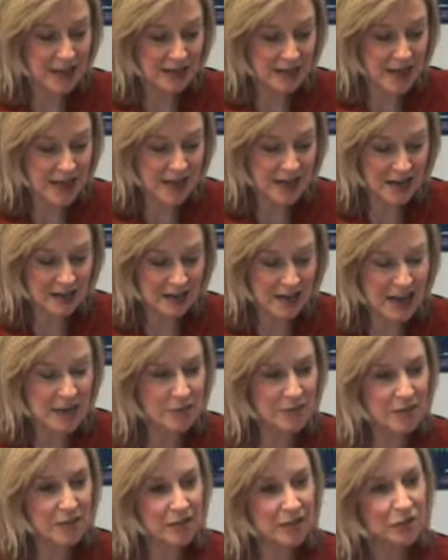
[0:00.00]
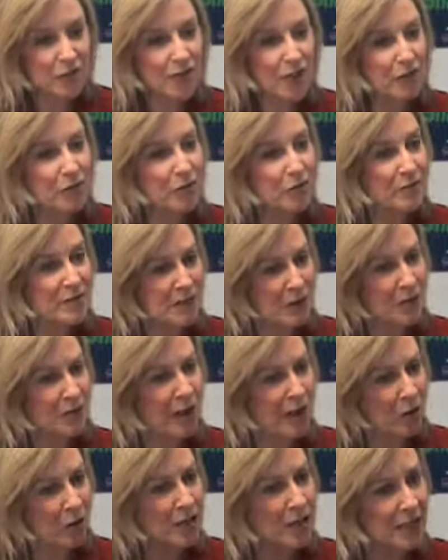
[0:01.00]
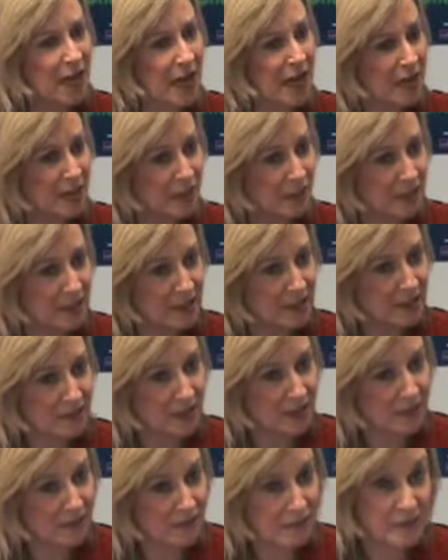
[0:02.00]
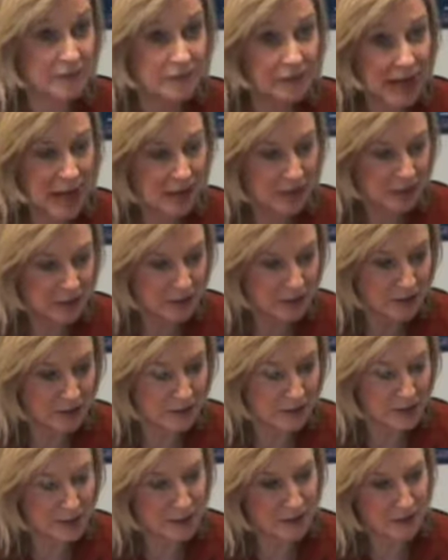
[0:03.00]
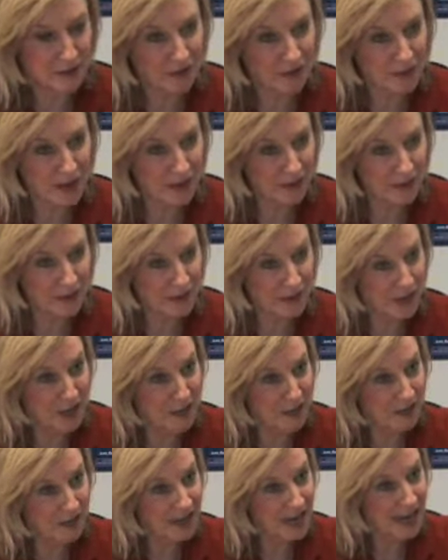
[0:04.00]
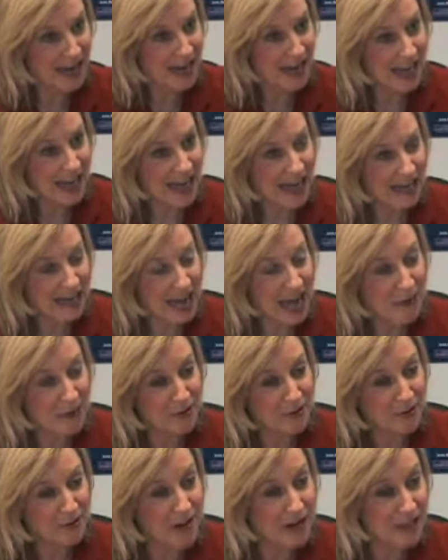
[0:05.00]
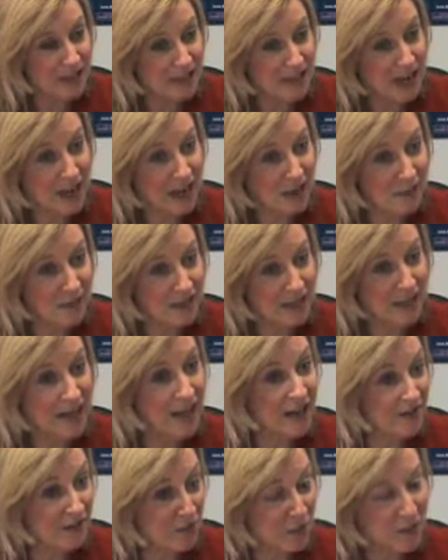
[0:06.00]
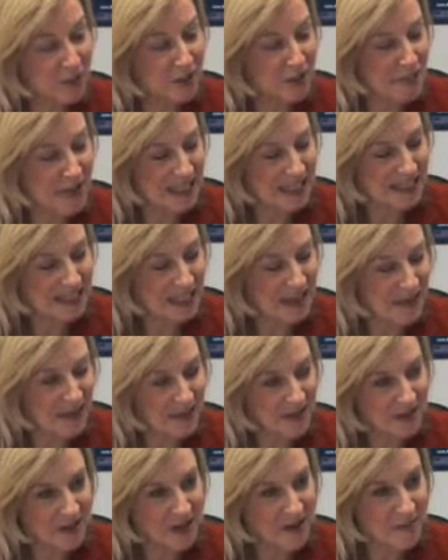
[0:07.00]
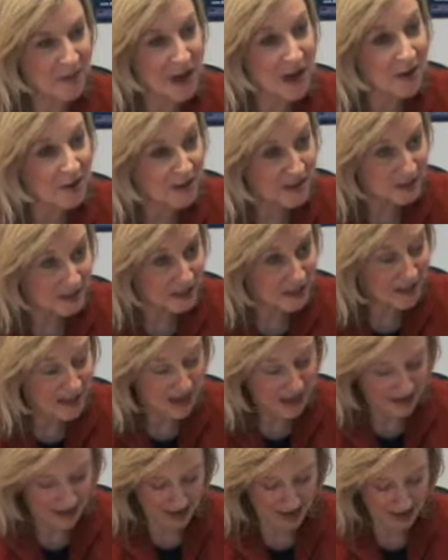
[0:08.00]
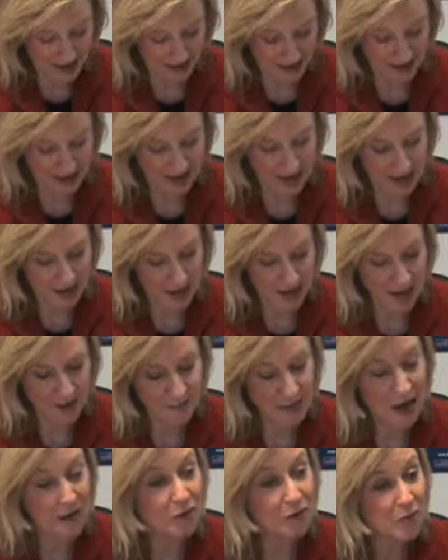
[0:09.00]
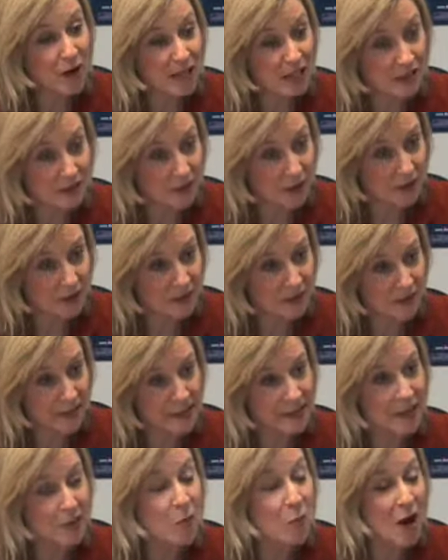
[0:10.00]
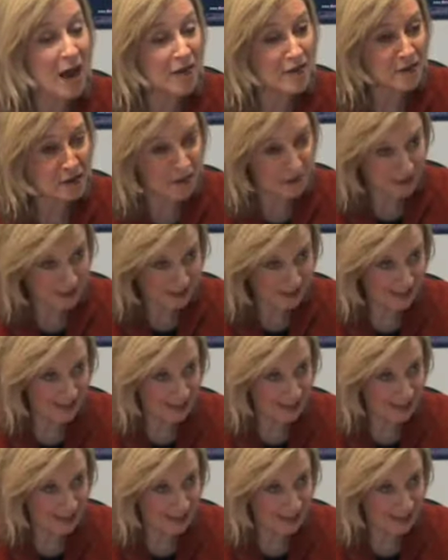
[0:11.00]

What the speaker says: got online, I was looking through some of my old documents, actually I was looking for something for my little brother, and happened to find a document that I wrote to myself about the right to vote, and said, why vote?